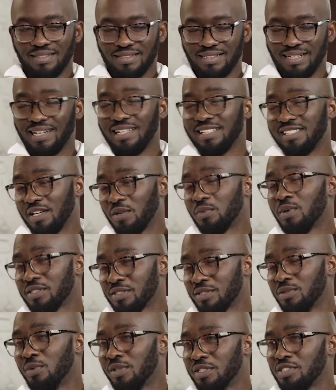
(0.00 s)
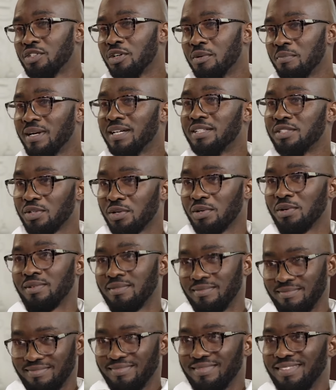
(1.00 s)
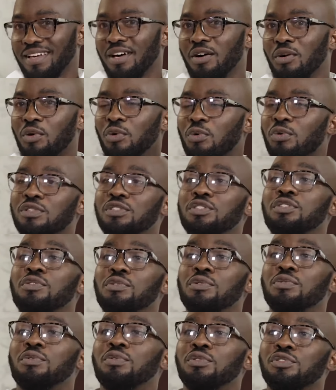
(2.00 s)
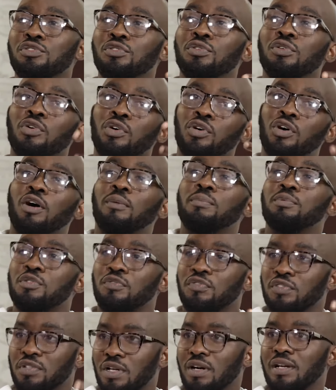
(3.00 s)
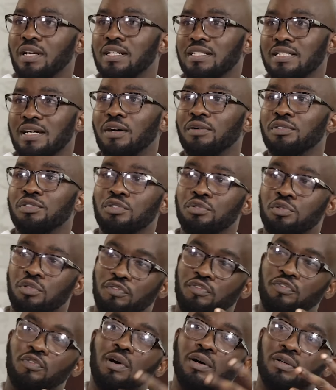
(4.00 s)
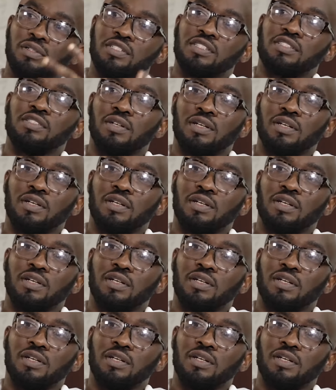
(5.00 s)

the cliche question? What's your mentor? Who do you look up to for knowledge? How do you refer all this